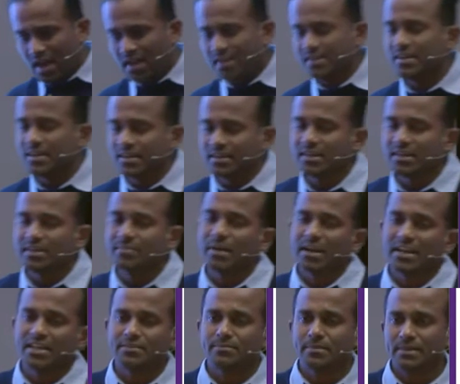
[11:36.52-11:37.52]
identity
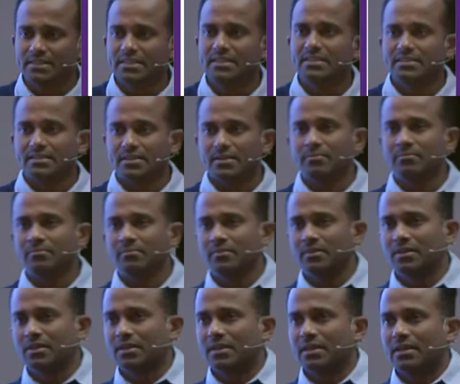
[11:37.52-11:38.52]
management system,
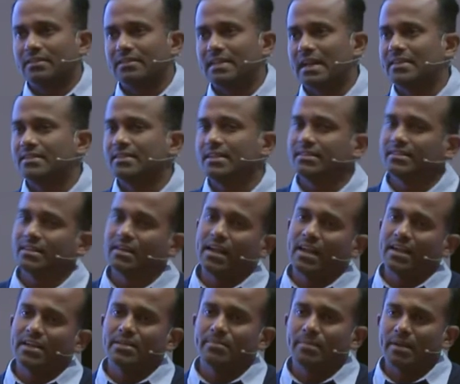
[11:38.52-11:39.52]
that central
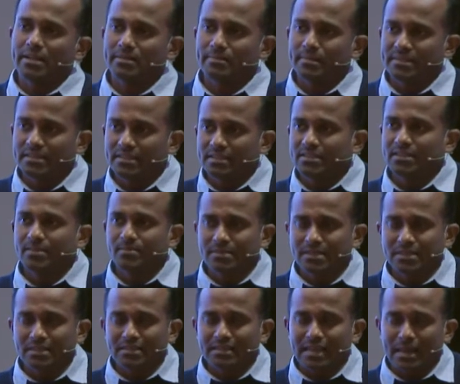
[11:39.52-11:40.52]
identity management system
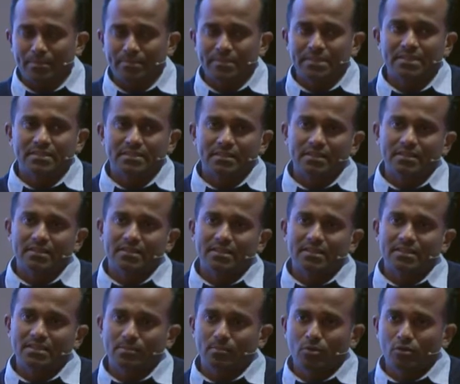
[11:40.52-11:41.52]
captures certain
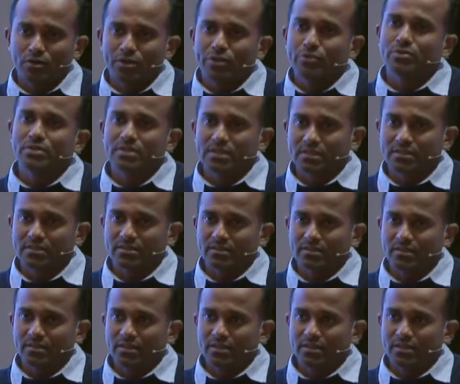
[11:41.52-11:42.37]
things about the users.